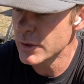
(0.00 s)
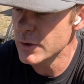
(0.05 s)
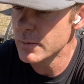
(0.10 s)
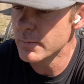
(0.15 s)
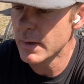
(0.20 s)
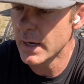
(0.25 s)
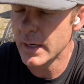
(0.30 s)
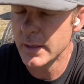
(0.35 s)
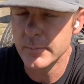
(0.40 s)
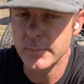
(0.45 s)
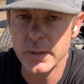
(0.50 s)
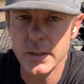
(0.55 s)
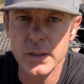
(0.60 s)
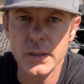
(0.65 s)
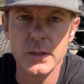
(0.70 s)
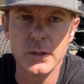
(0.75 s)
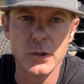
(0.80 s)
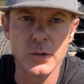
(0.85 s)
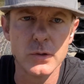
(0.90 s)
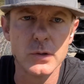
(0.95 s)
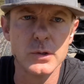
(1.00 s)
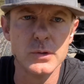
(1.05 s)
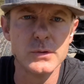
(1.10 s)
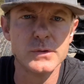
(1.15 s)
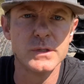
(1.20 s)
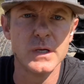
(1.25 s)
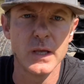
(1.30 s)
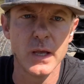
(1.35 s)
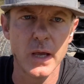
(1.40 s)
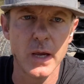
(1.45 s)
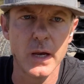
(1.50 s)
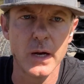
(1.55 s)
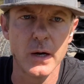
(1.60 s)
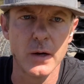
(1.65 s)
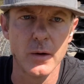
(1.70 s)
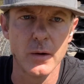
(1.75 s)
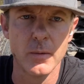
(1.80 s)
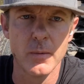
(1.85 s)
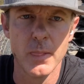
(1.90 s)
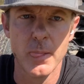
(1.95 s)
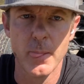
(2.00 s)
you might be and you're losing air,